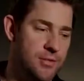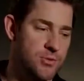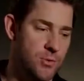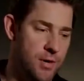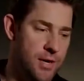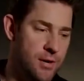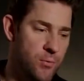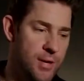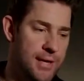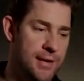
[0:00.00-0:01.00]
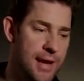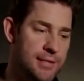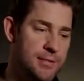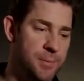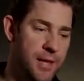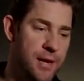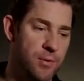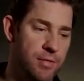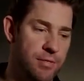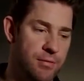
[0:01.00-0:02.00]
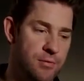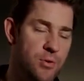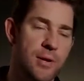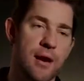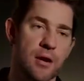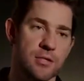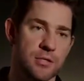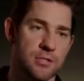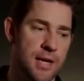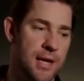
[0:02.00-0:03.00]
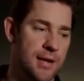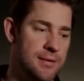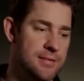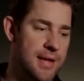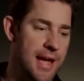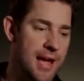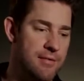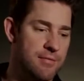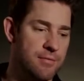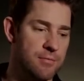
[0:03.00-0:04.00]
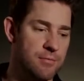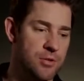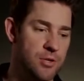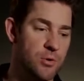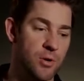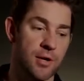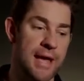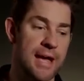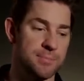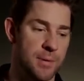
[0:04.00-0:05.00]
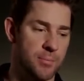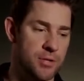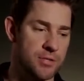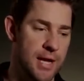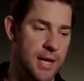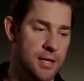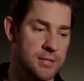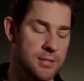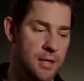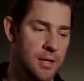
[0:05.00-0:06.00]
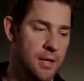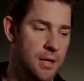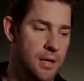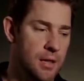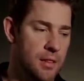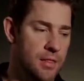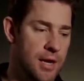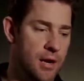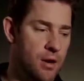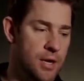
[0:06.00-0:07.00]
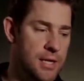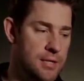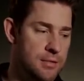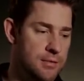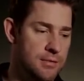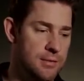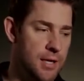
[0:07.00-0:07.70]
the story, we got to play with new characters and have newer cast members, and there is